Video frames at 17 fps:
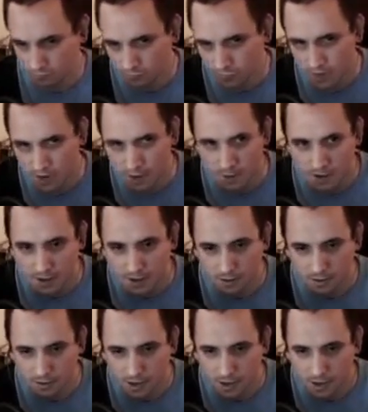There we
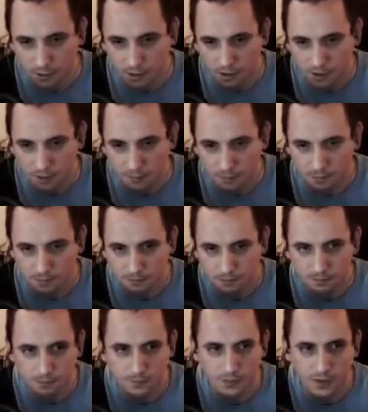go. Alright, we're good.
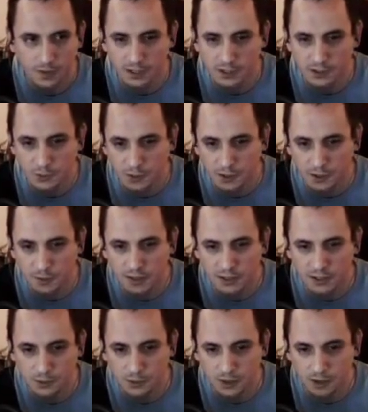I just wanted to
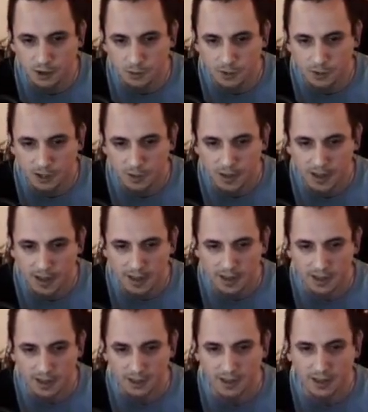make sure we get our money
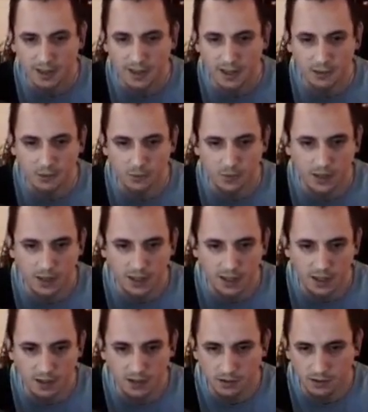back and we
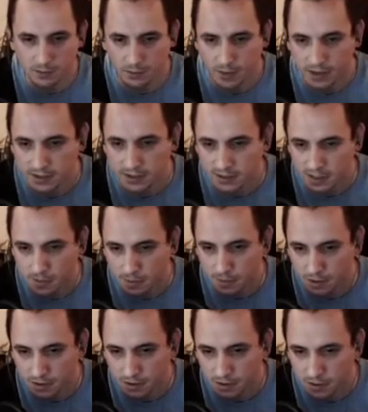get past that
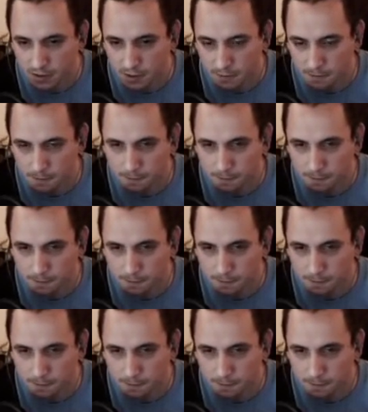part. Okay.